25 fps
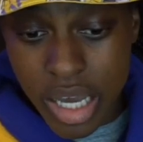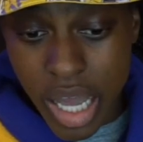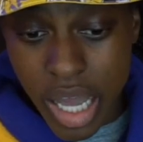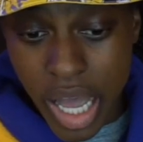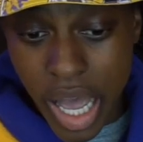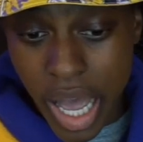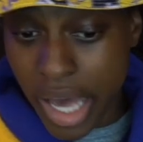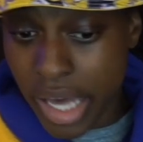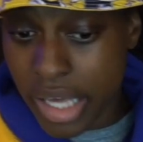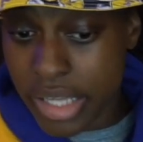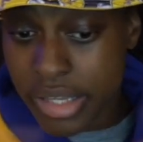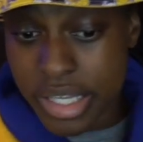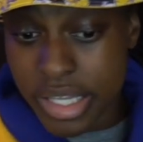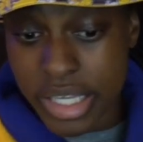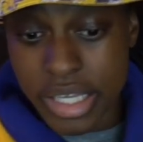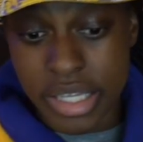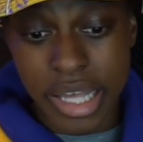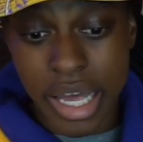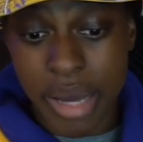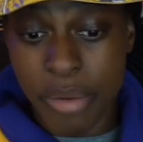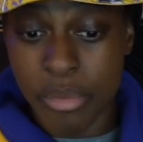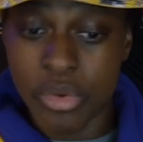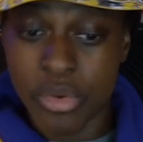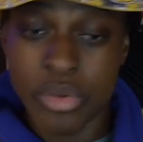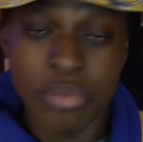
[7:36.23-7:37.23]
I think
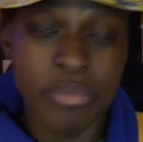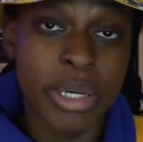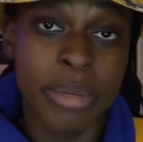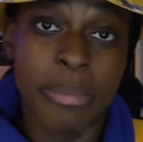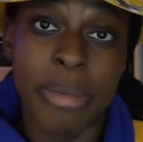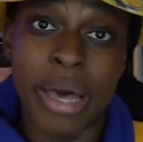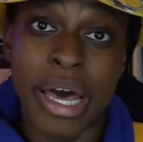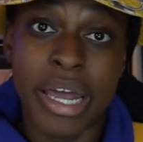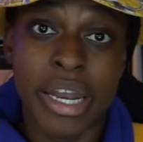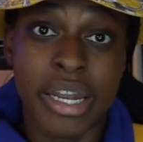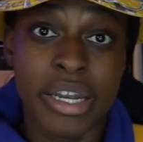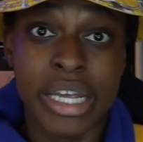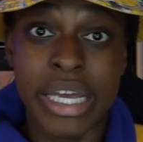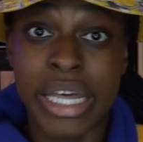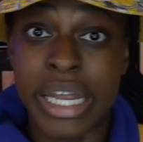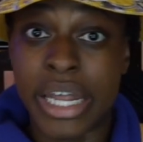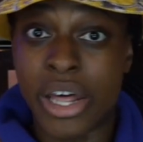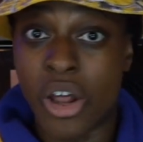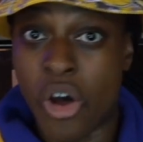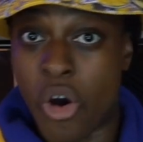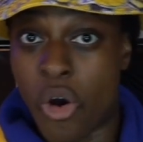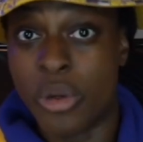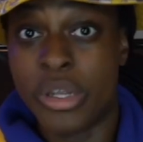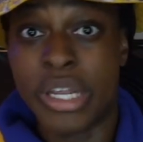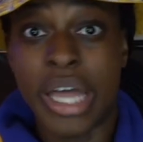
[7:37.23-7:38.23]
that wouldn't be a bad idea at
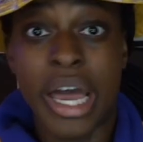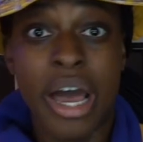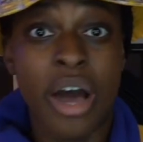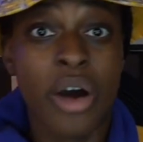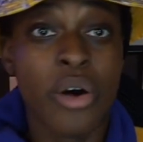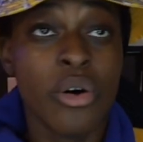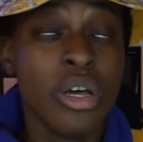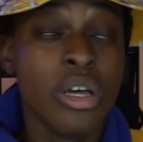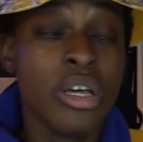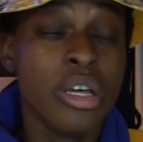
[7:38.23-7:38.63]
all. Now,